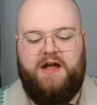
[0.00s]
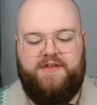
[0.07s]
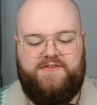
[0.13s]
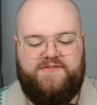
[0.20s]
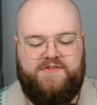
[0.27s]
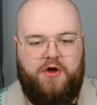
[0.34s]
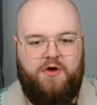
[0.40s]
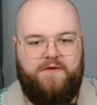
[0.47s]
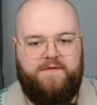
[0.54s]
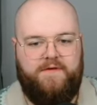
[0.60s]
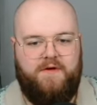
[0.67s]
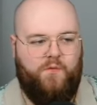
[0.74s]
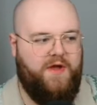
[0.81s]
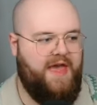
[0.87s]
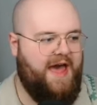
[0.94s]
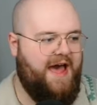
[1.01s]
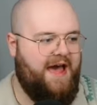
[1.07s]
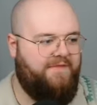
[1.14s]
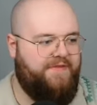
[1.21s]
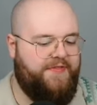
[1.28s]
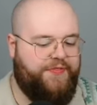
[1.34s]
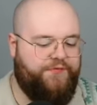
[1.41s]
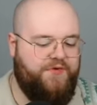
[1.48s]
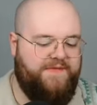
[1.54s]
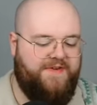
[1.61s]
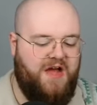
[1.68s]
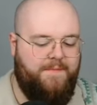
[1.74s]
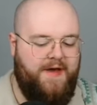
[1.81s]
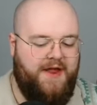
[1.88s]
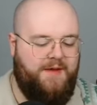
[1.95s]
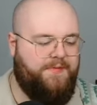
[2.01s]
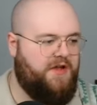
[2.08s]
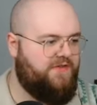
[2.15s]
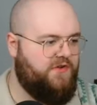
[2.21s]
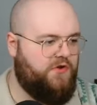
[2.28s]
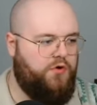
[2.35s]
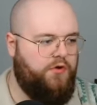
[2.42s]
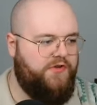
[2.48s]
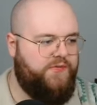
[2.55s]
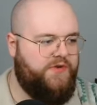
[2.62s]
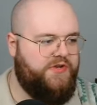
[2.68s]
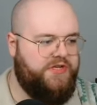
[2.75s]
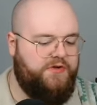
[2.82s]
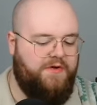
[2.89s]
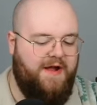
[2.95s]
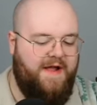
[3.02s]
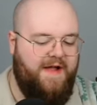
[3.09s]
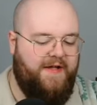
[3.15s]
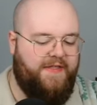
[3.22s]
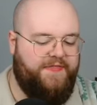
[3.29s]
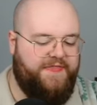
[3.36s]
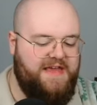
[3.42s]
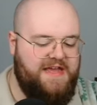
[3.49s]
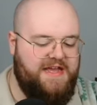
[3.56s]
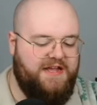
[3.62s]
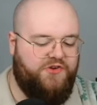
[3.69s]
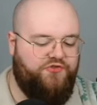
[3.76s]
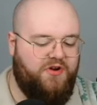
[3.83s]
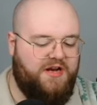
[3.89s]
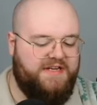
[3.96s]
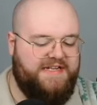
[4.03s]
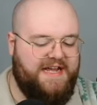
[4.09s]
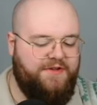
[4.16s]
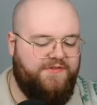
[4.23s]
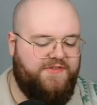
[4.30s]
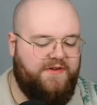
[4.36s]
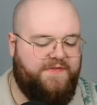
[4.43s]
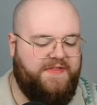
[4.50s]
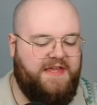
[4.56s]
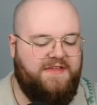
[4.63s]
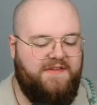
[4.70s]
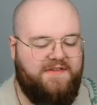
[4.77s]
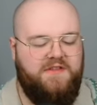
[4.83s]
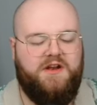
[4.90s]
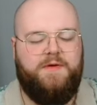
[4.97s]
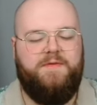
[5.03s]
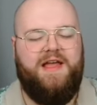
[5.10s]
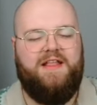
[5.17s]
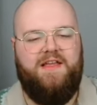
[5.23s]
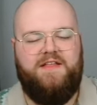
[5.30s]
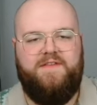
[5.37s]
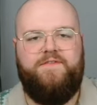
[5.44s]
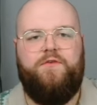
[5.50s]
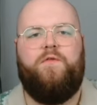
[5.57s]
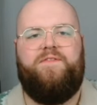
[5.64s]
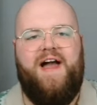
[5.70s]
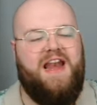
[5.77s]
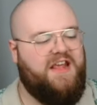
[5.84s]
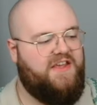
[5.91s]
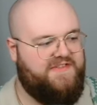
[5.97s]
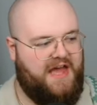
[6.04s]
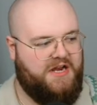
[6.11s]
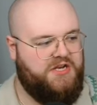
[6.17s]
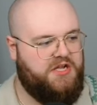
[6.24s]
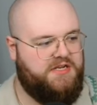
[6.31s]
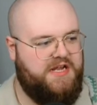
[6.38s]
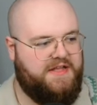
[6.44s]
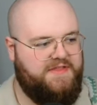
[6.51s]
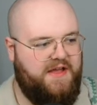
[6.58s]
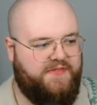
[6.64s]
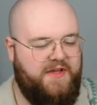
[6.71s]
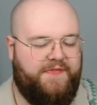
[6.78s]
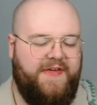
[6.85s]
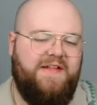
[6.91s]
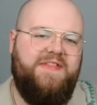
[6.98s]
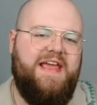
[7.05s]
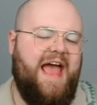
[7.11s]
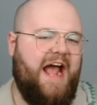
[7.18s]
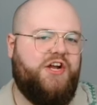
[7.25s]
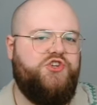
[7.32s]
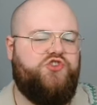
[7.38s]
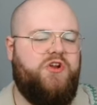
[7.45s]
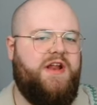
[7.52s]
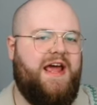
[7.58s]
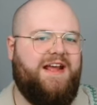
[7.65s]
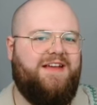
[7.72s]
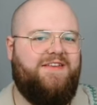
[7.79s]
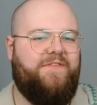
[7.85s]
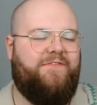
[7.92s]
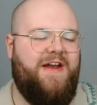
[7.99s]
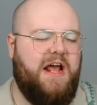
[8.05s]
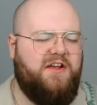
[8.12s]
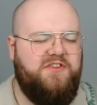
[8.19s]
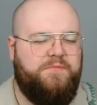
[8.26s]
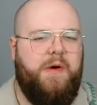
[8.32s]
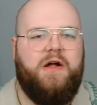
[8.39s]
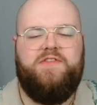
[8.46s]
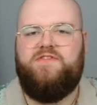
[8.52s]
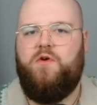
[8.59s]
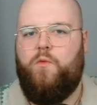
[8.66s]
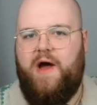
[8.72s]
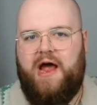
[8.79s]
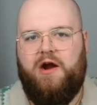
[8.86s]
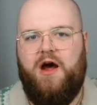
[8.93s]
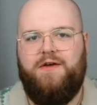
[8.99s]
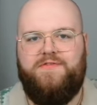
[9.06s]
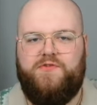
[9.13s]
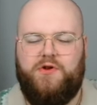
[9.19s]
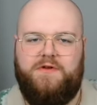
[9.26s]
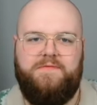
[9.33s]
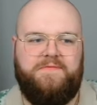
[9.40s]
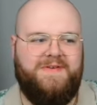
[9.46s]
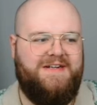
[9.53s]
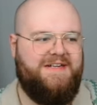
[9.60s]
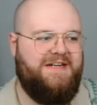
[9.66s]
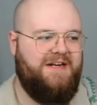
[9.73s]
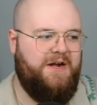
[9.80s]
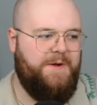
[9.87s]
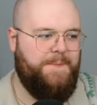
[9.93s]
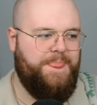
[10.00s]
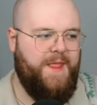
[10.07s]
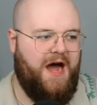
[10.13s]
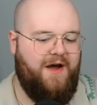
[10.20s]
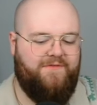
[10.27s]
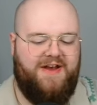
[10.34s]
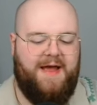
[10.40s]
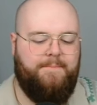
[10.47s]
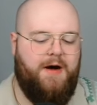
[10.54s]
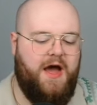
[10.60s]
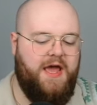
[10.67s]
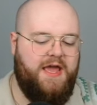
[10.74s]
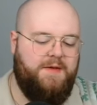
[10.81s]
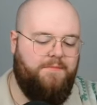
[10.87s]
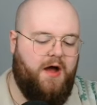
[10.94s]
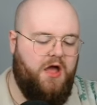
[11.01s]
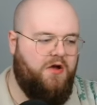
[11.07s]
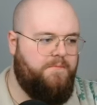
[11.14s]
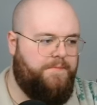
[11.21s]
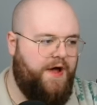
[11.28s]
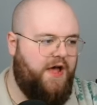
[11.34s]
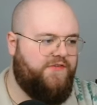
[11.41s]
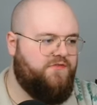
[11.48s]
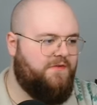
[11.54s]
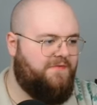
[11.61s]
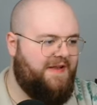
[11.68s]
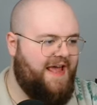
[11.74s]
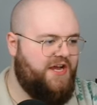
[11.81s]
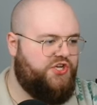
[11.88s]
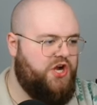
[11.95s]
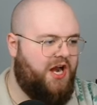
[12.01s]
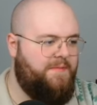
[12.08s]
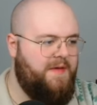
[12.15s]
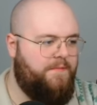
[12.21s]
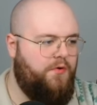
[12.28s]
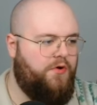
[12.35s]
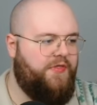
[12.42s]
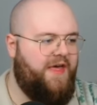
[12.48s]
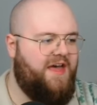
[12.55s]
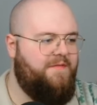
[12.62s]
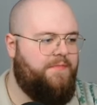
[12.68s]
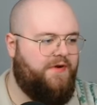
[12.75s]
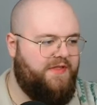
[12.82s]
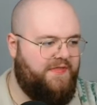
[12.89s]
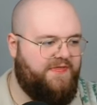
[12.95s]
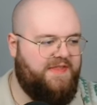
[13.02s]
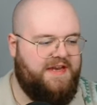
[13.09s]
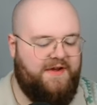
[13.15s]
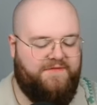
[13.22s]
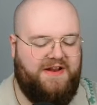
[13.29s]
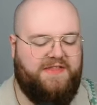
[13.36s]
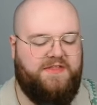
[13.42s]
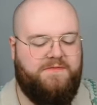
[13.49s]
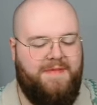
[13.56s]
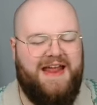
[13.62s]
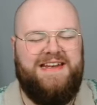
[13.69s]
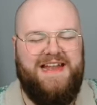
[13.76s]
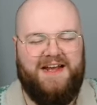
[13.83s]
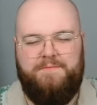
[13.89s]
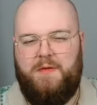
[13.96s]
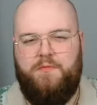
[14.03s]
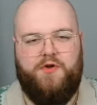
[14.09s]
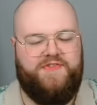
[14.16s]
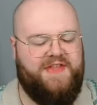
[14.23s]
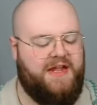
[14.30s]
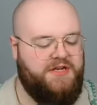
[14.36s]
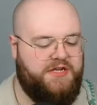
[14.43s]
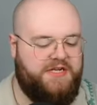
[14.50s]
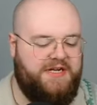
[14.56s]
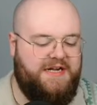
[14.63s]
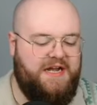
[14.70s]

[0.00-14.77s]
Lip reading: So we have 3 fine mana, because of course we do. The Dractotail stuff, it's all fairly standard. I think the extra deck flex spots are where I've let my own personal flair shine a bit more there, but they're definitely the main deck a bit more standard.